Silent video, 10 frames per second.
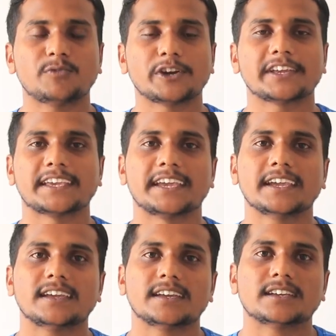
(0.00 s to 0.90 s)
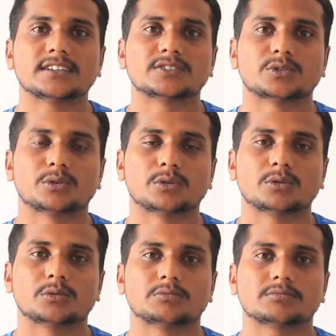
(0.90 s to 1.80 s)
40k, uh,
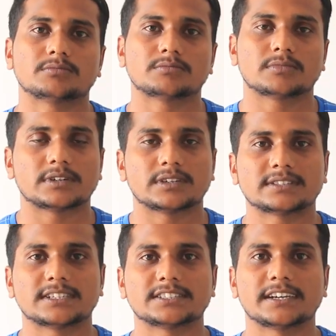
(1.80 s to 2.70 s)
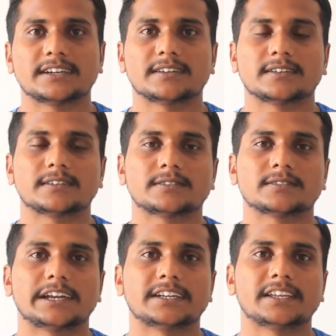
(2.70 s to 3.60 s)
so such a
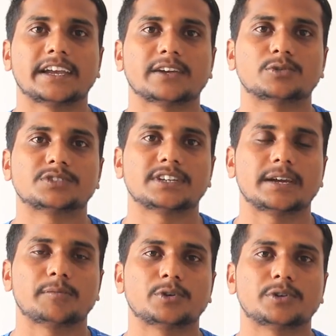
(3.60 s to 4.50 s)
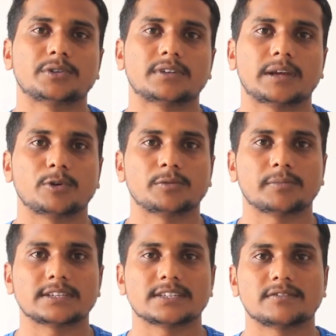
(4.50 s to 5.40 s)
great thing I could say about about
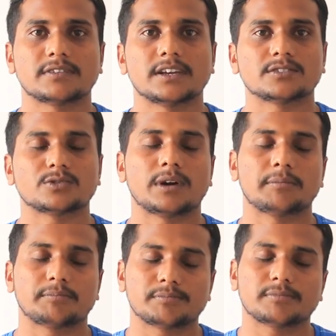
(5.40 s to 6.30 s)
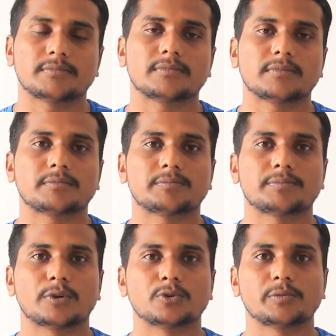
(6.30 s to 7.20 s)
myself. So I'm
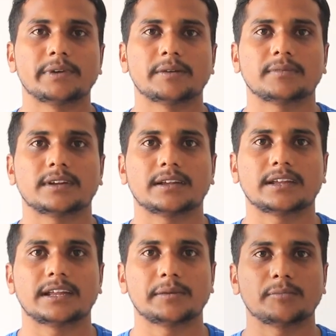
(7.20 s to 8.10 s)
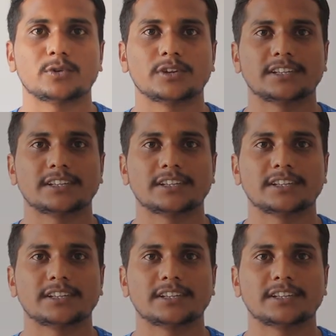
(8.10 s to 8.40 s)
proud to be an, an